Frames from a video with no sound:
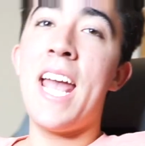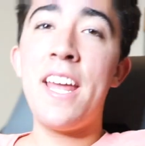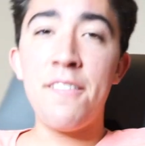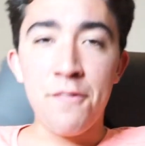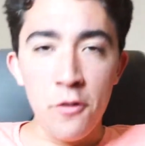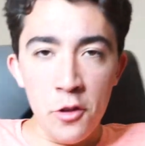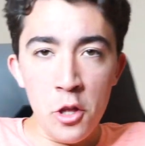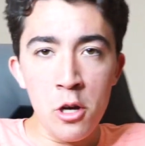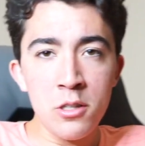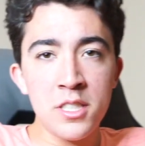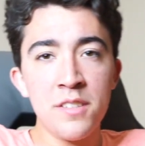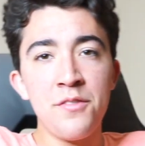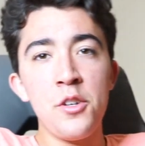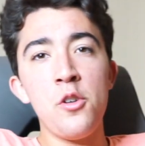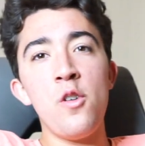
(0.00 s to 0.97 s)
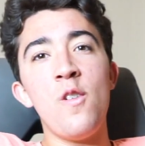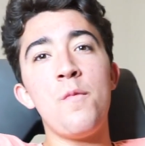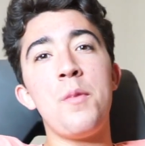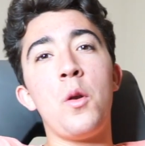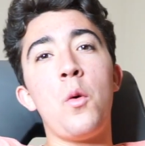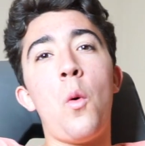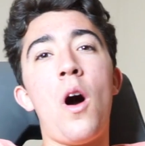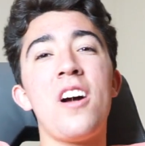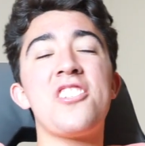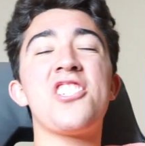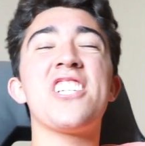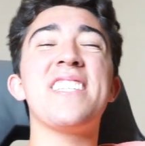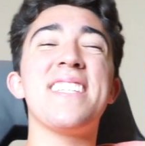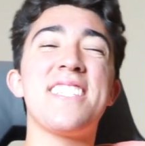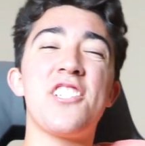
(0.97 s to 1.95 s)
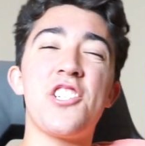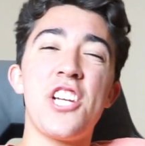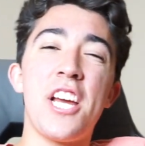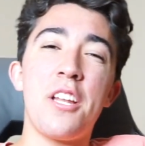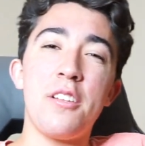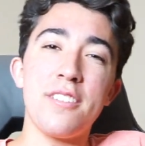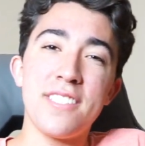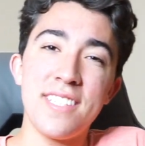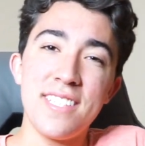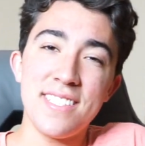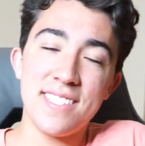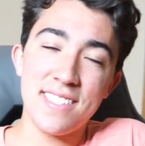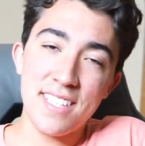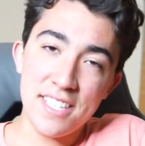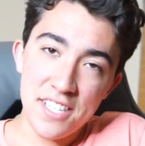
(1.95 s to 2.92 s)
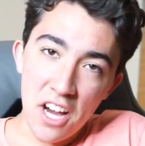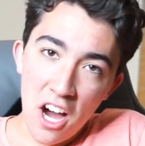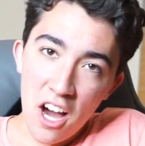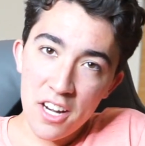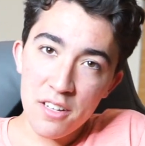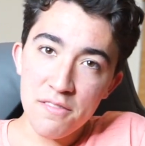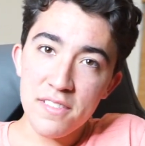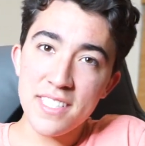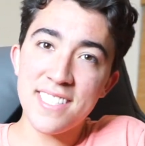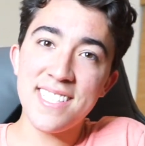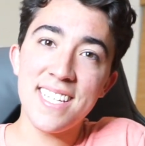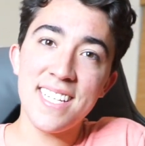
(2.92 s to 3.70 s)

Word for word: And for those of you who have been watching this channel since the dawn of its